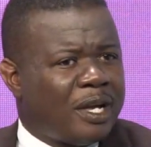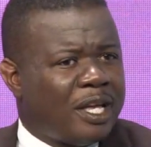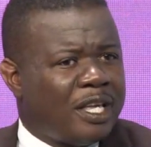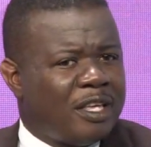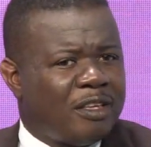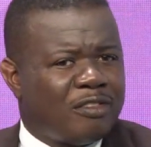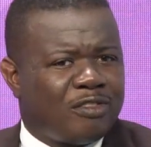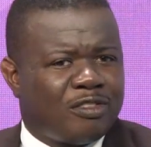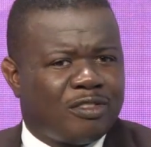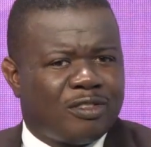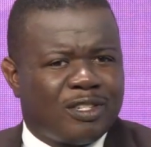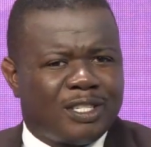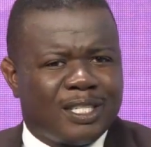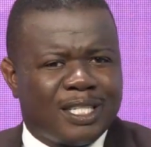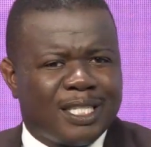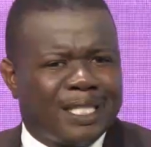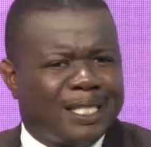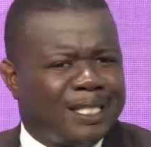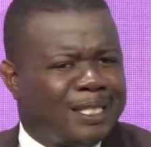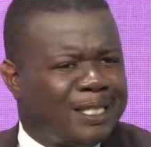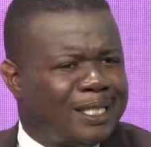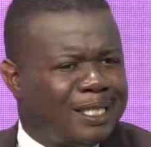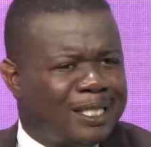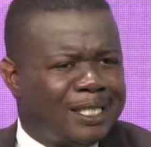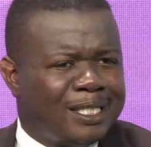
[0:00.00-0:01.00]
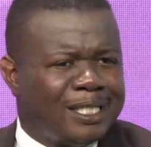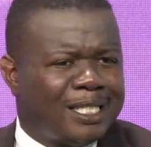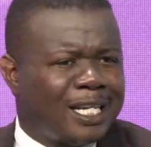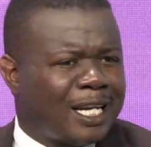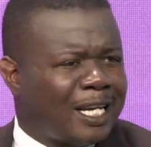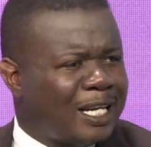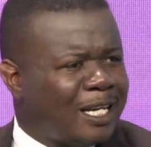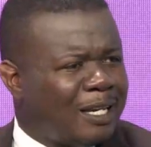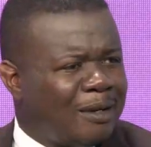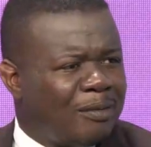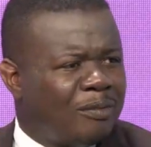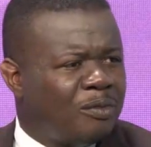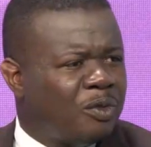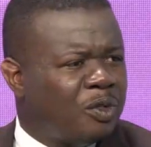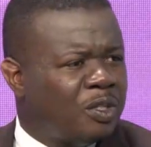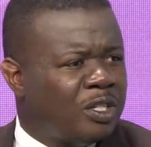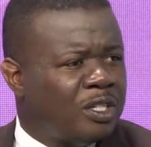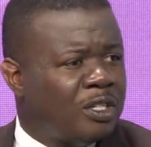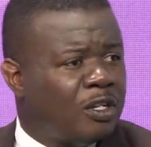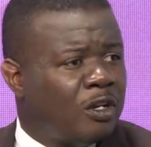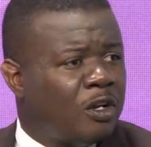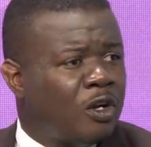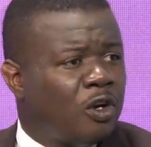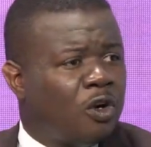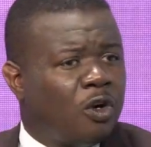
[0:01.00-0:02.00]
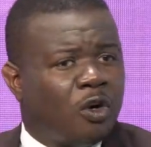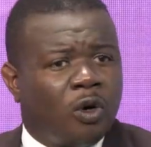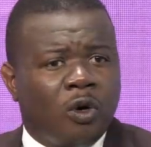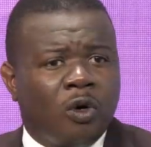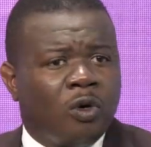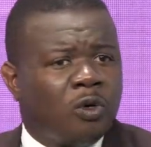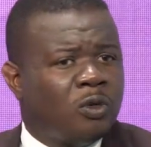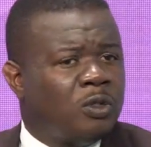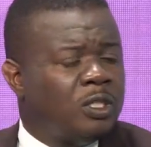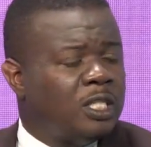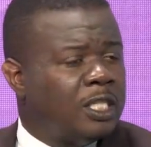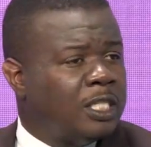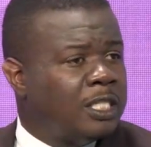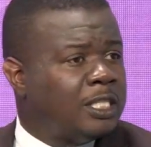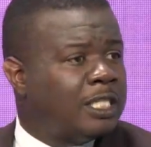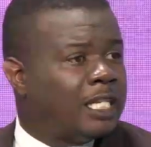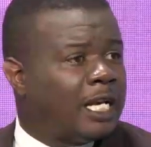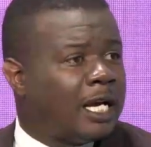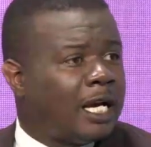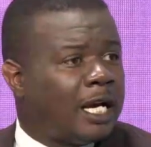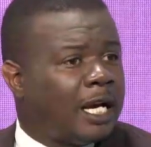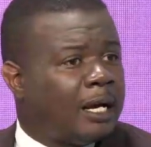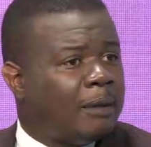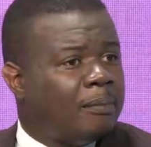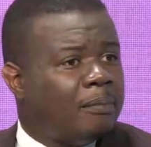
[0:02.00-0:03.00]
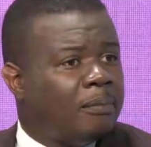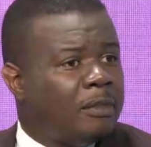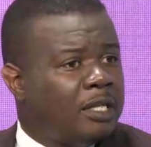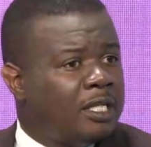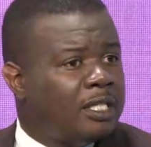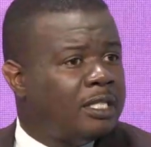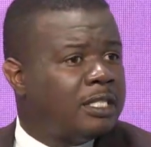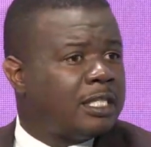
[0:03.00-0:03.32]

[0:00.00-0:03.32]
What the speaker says: If you drink ginger, lemon, all these are myths